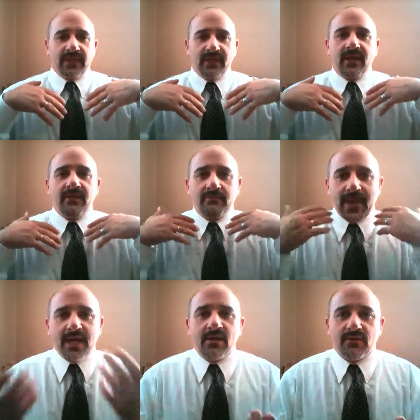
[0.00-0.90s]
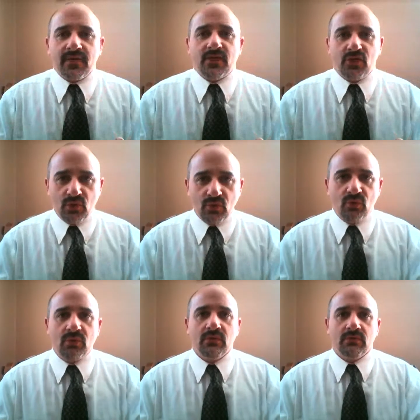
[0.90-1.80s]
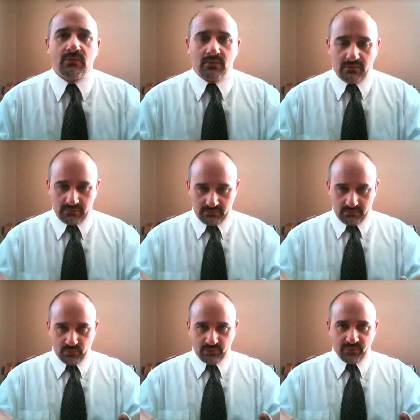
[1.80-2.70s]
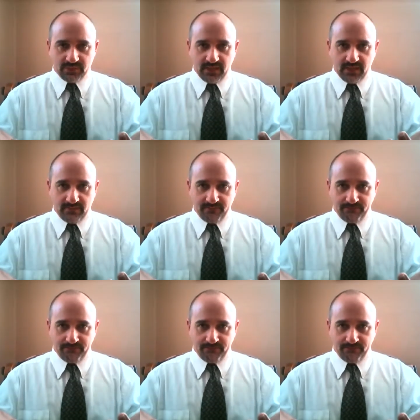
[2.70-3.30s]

in a manner that you would present it.